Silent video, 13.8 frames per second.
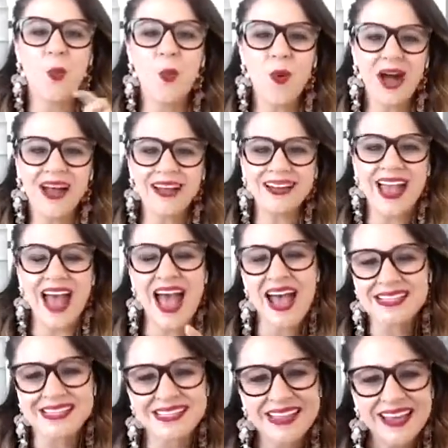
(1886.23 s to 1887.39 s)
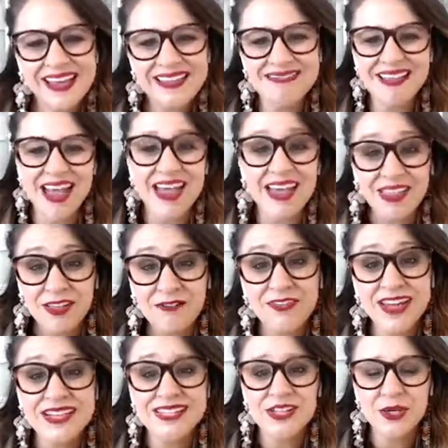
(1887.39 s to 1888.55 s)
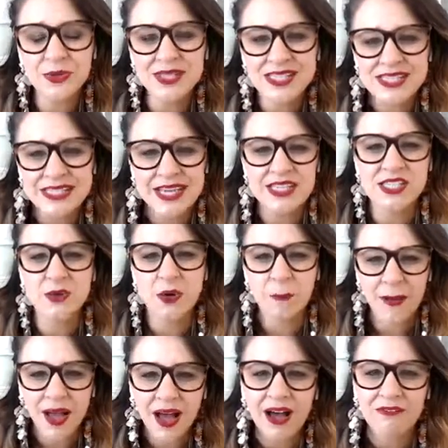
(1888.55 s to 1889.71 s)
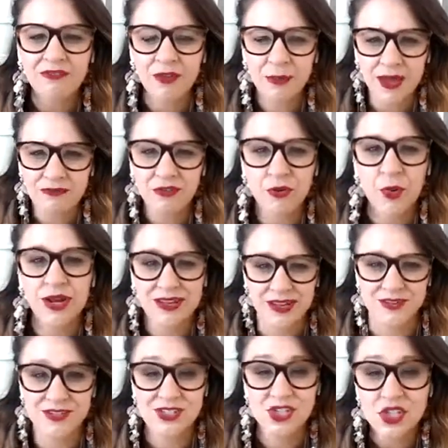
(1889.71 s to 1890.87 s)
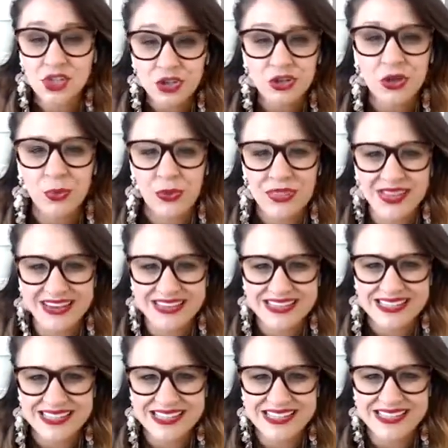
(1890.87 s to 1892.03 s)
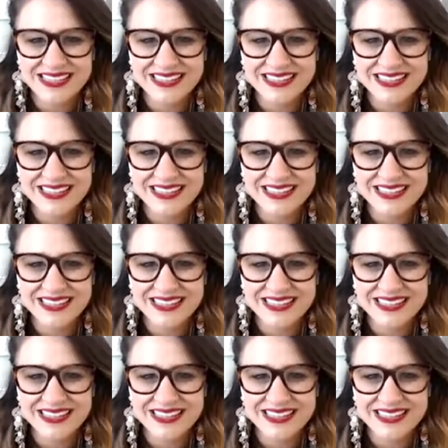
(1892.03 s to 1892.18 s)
one asset that elevates you and sets you apart from everyone else. Do you know what that is?